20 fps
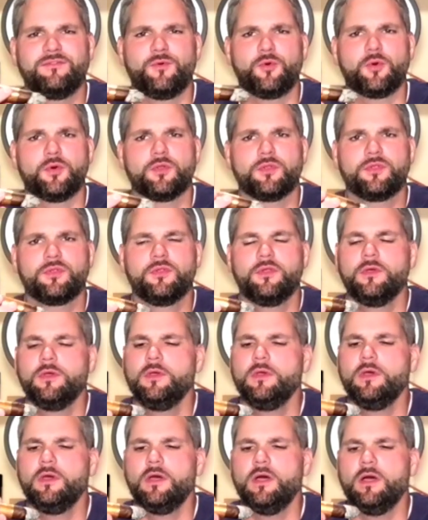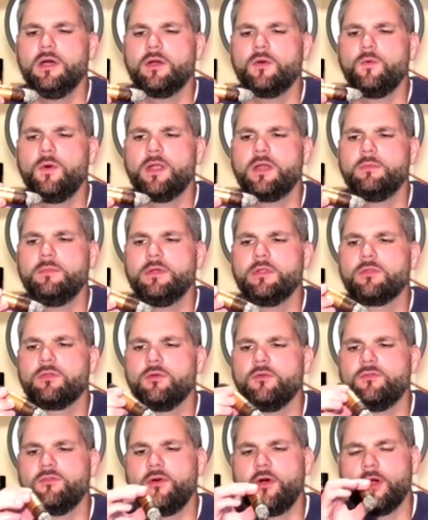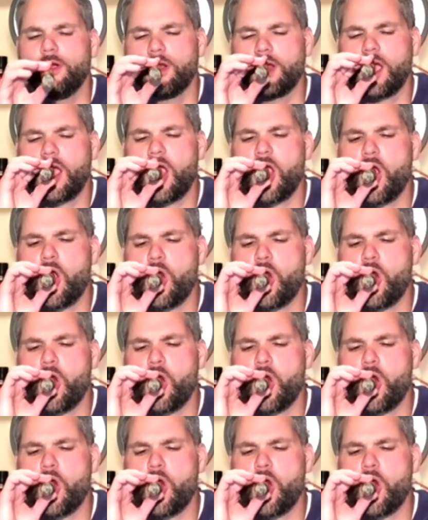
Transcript: forth quite a bit so far.